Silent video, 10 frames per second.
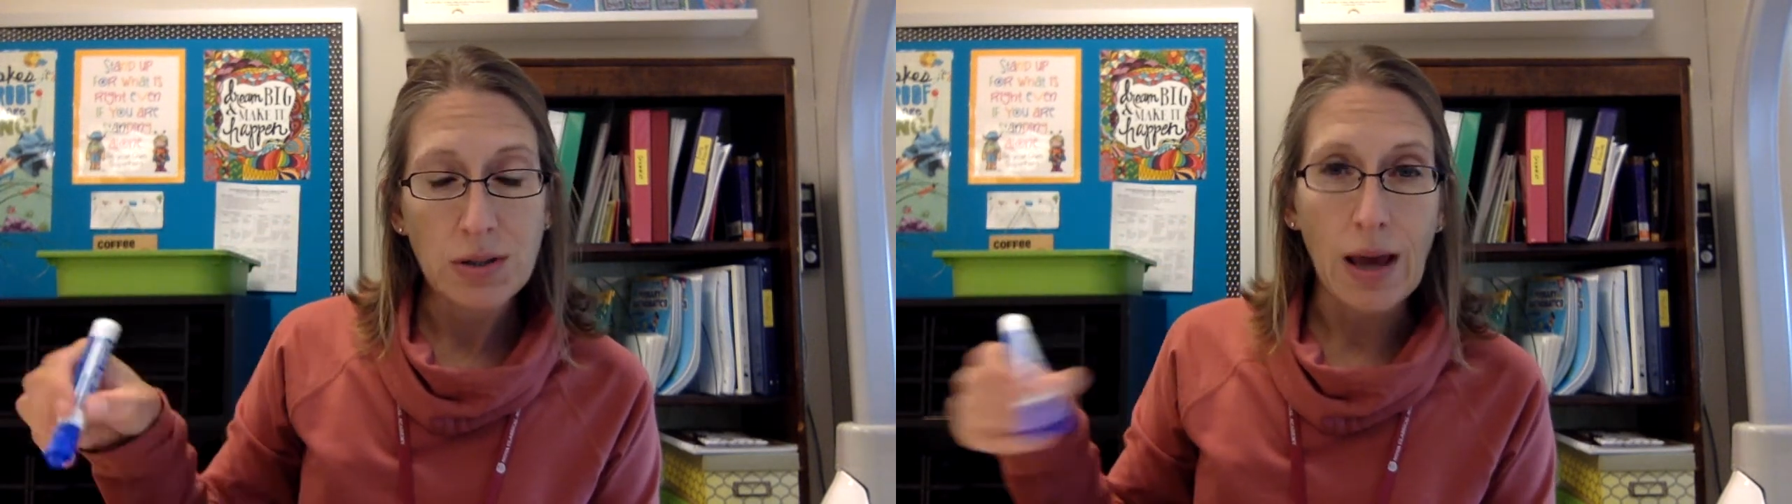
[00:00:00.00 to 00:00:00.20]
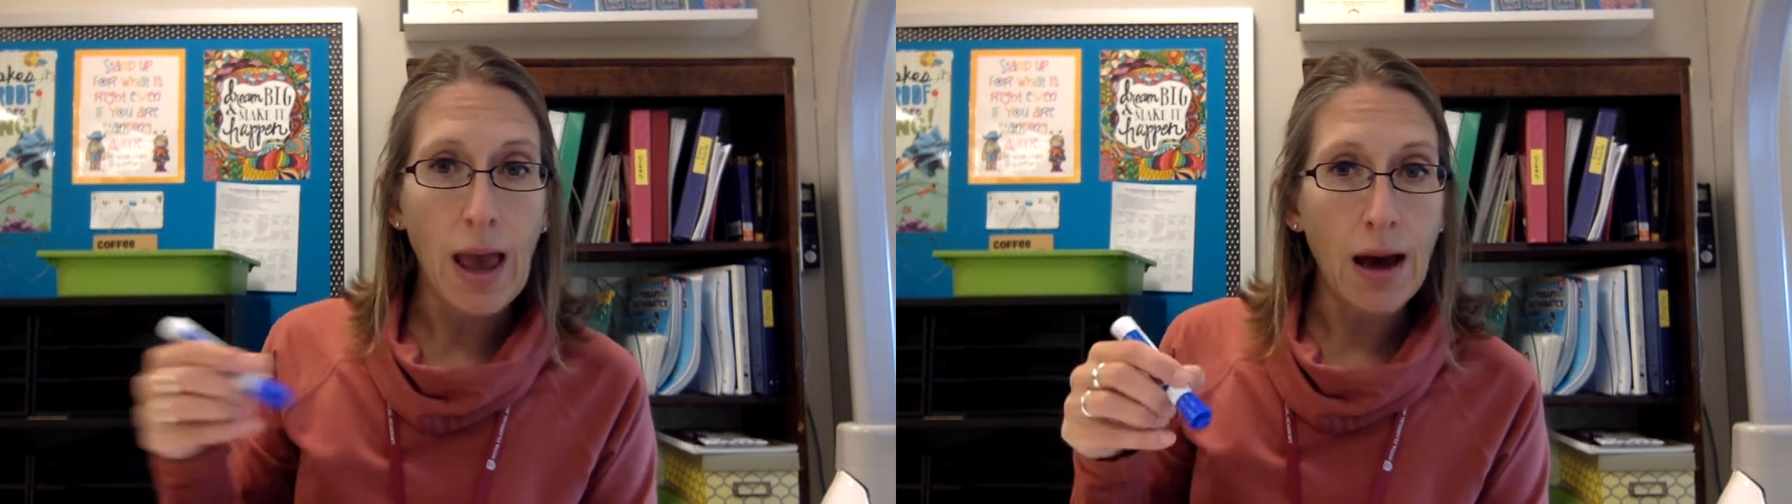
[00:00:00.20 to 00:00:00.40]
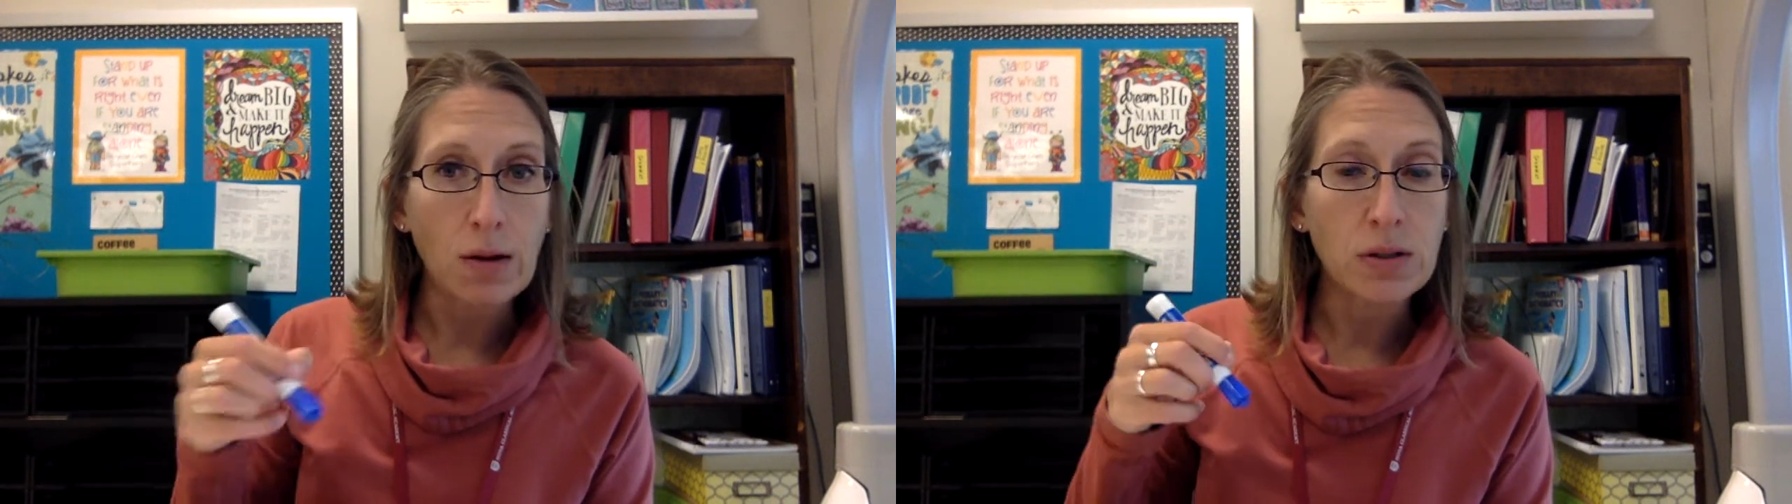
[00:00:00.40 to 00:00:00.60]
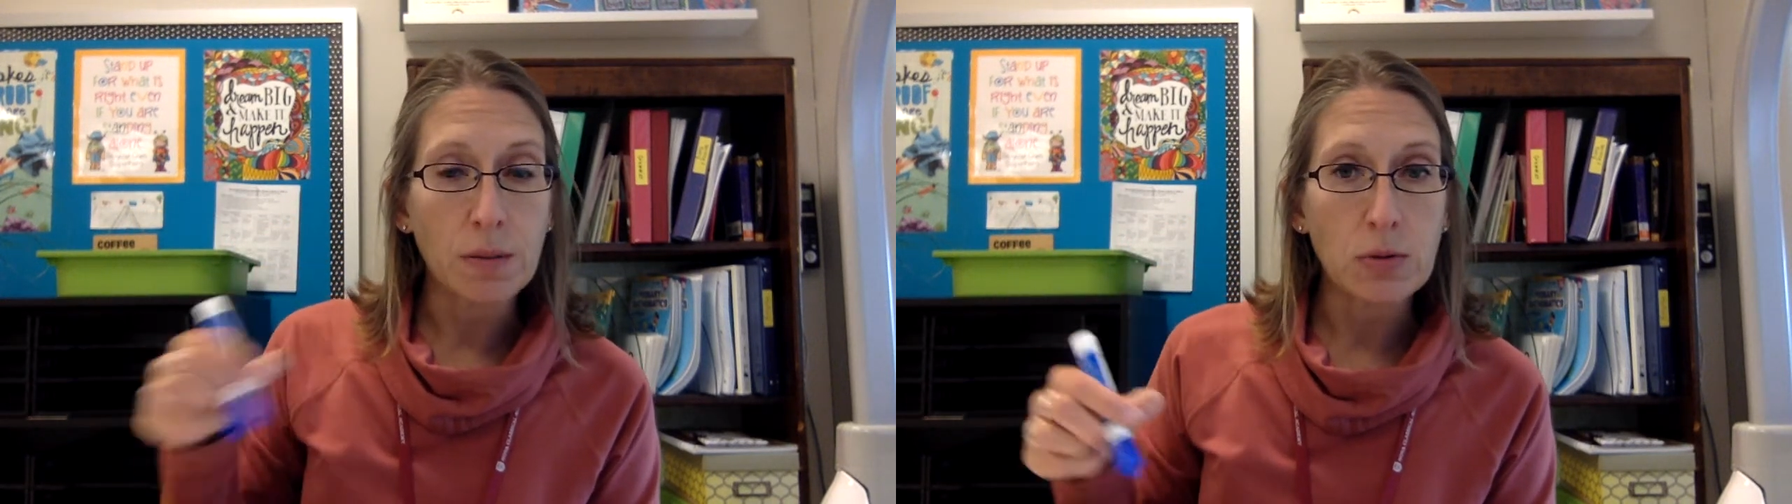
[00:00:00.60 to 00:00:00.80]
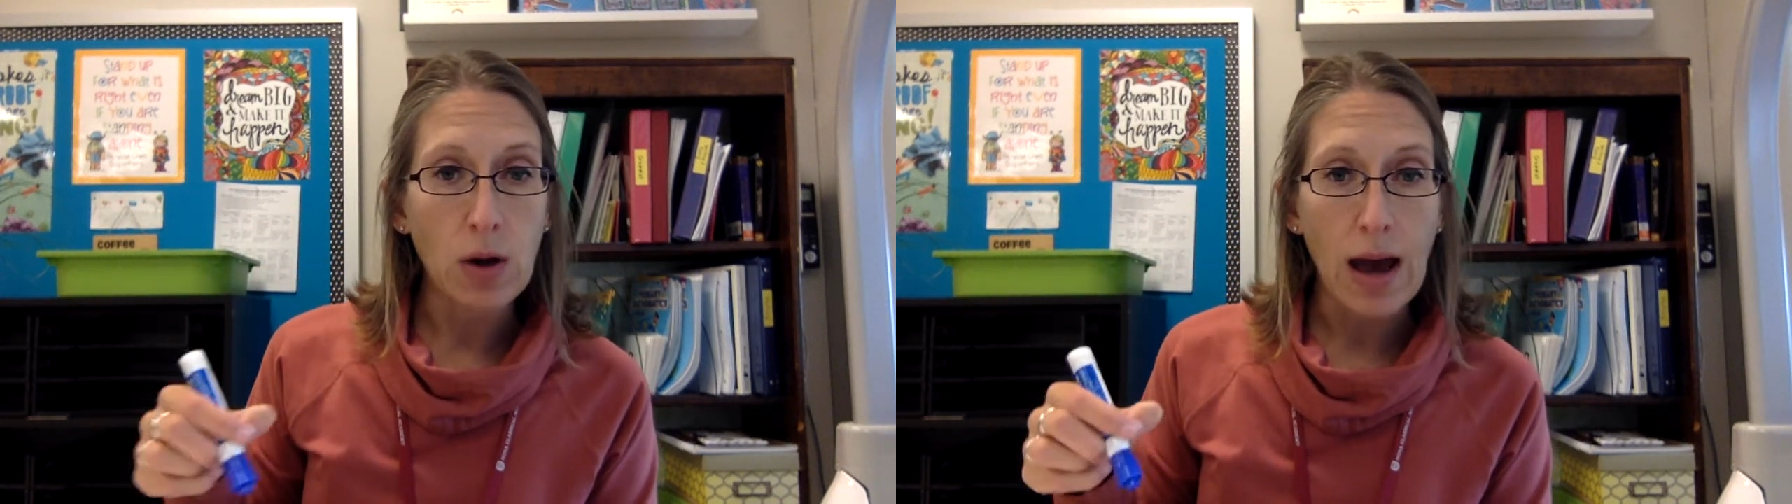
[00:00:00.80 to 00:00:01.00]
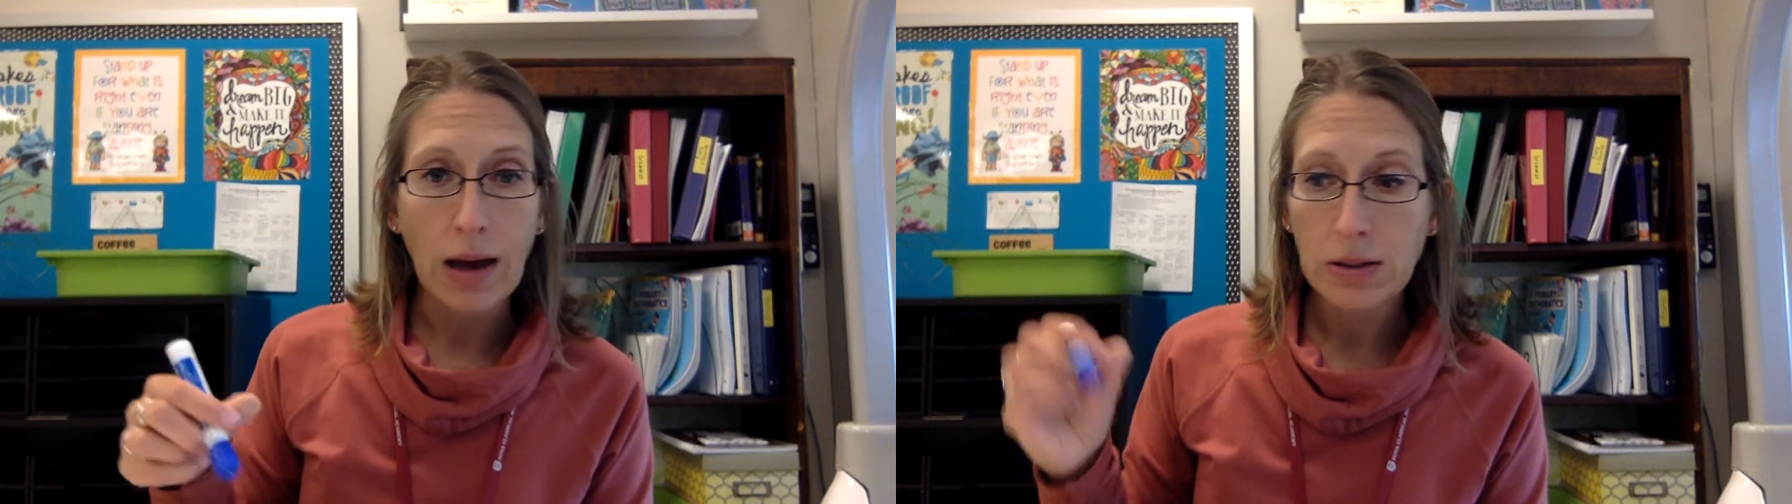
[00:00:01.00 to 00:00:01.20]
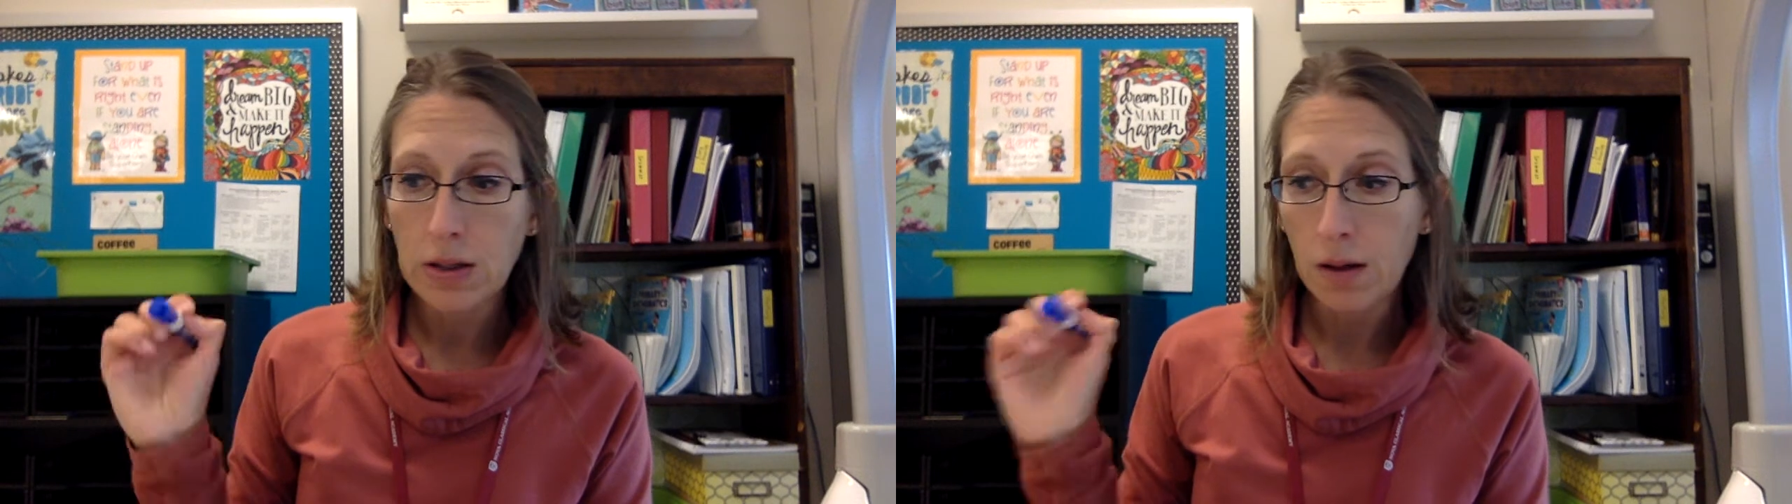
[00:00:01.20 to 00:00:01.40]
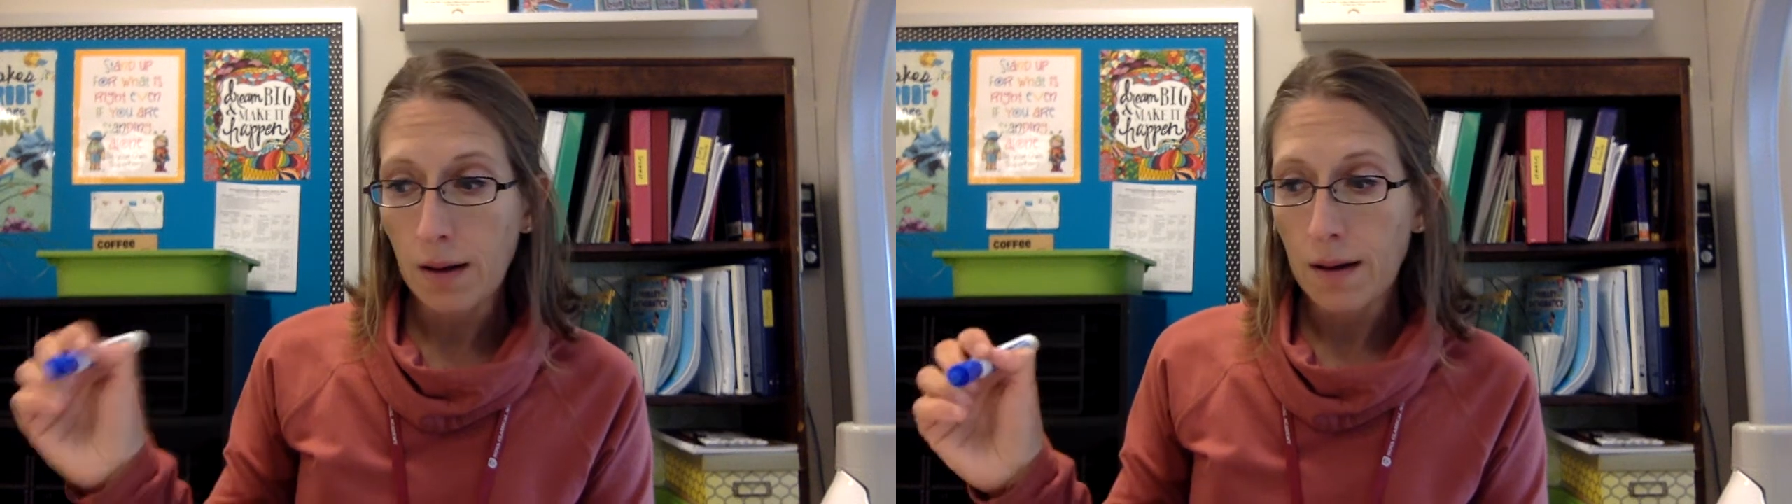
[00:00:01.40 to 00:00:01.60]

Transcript: to add or subtract,